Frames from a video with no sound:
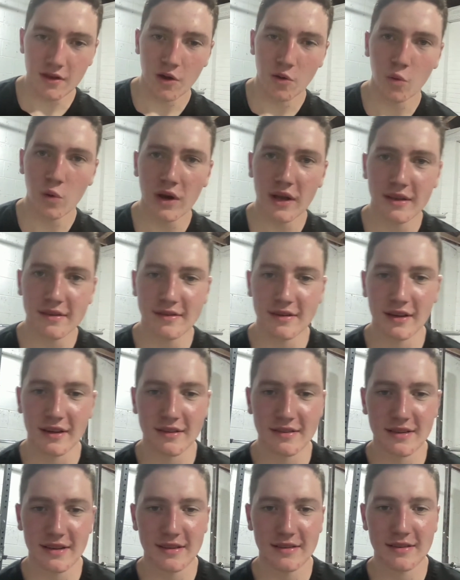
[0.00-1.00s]
what is
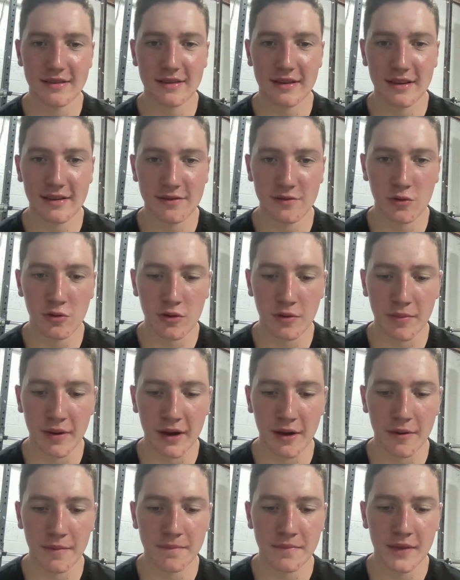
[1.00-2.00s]
lust? Let's let's talk
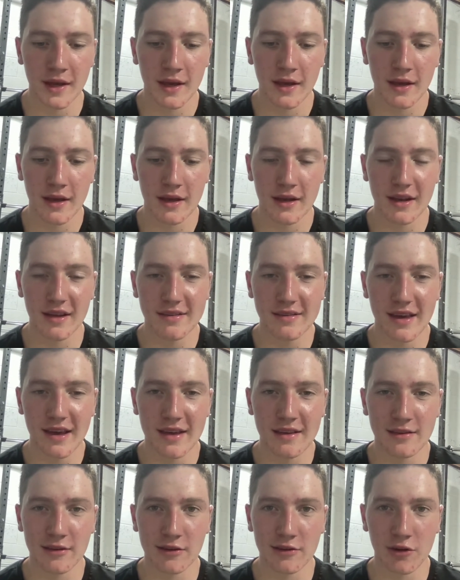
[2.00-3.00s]
about. Let's get
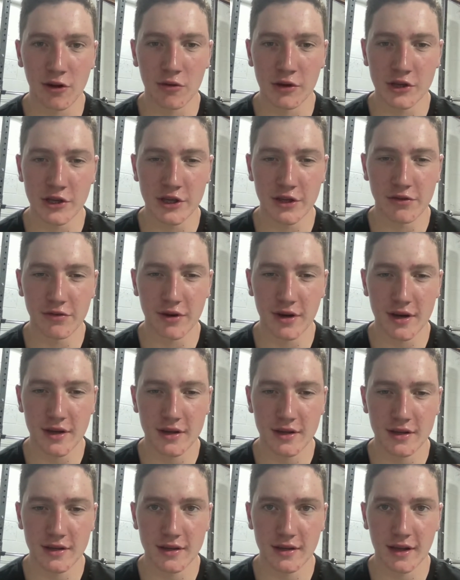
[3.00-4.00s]
into its origins, right?
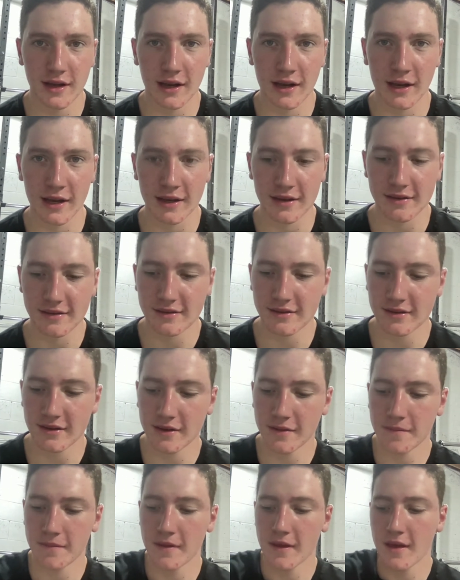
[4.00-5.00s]
Lust.
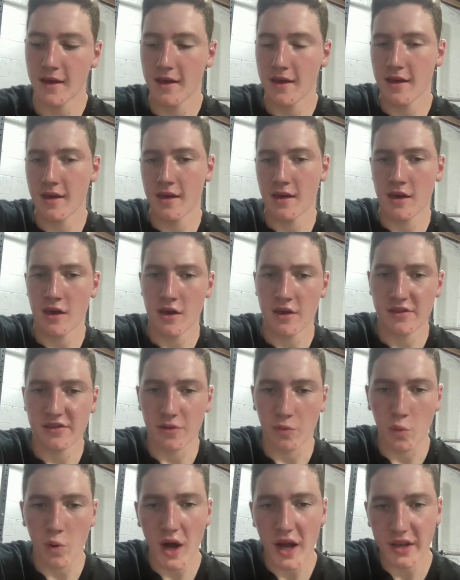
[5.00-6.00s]

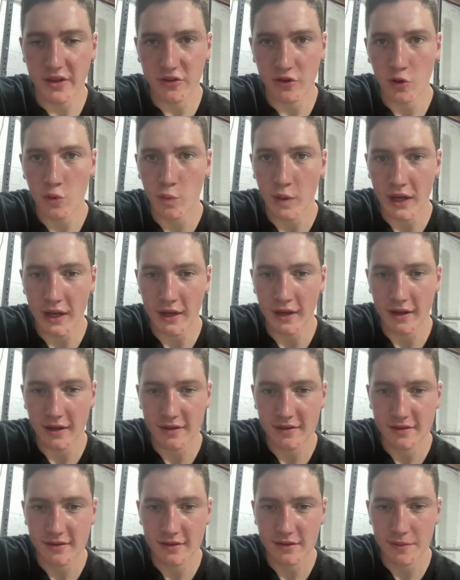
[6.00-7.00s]
So why do we
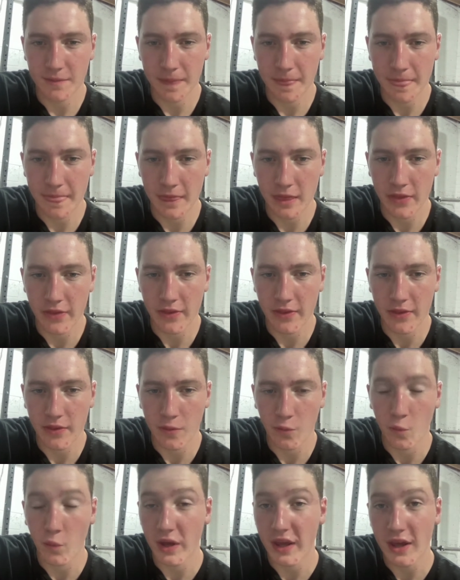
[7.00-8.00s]
lust?
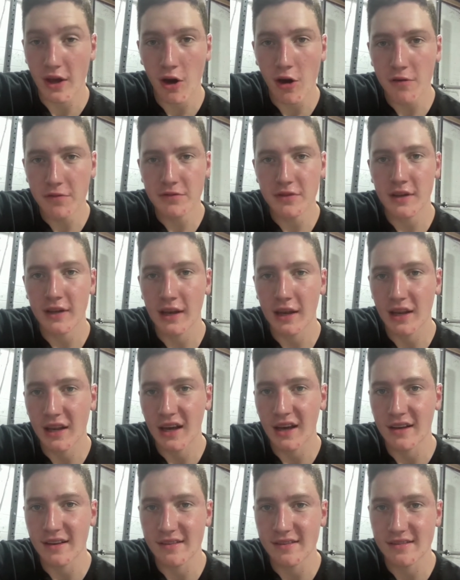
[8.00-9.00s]
We often
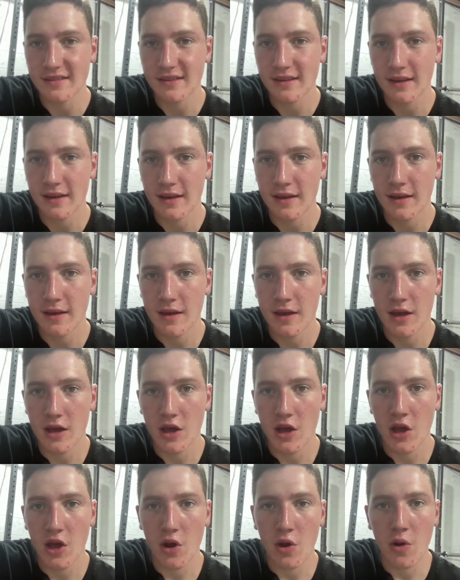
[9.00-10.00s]
lust
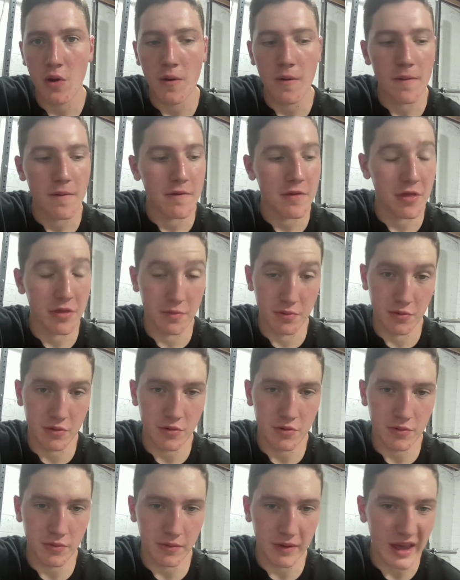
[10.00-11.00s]

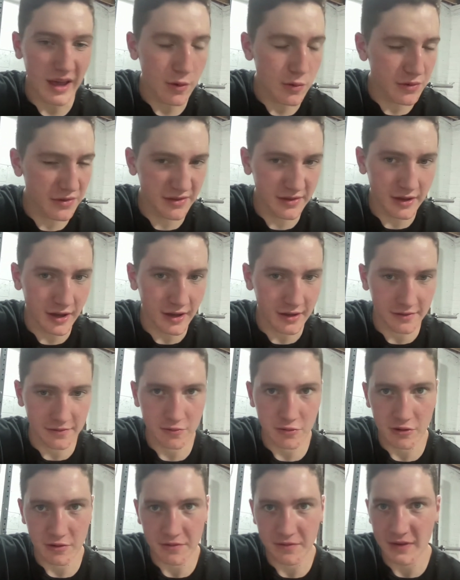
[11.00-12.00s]
through it all starts
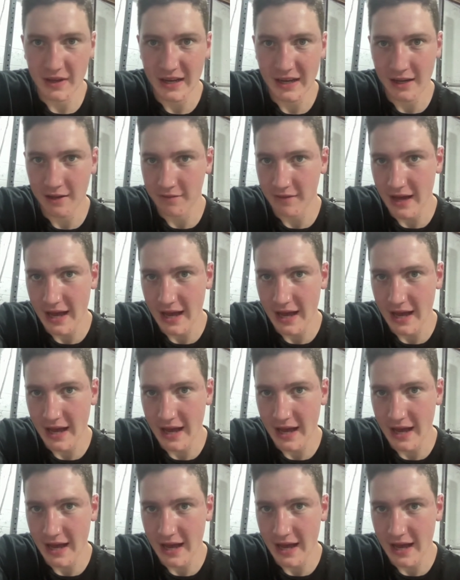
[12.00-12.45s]
through a feeling of